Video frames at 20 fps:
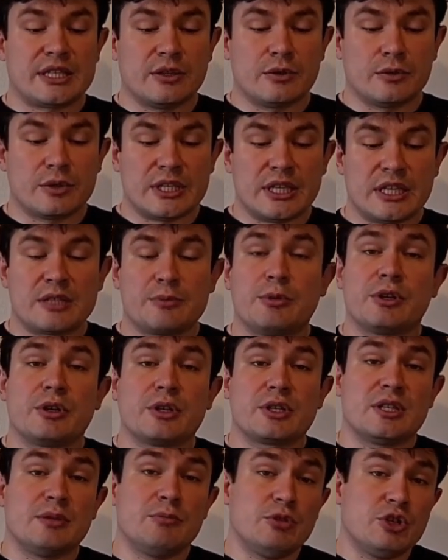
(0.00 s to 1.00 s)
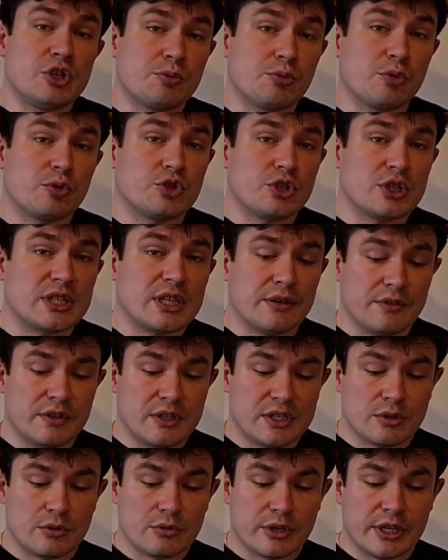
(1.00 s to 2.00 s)
no sense because the bishop on g7
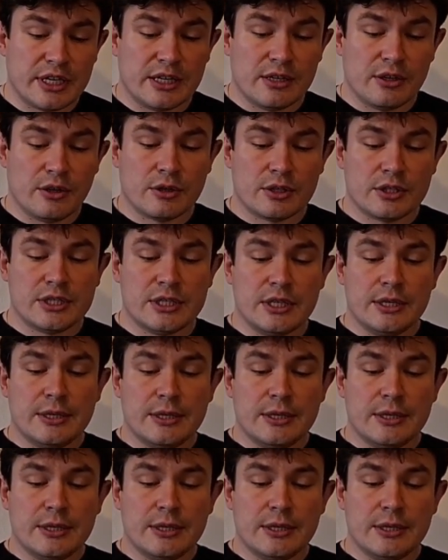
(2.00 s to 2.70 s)
is already locked.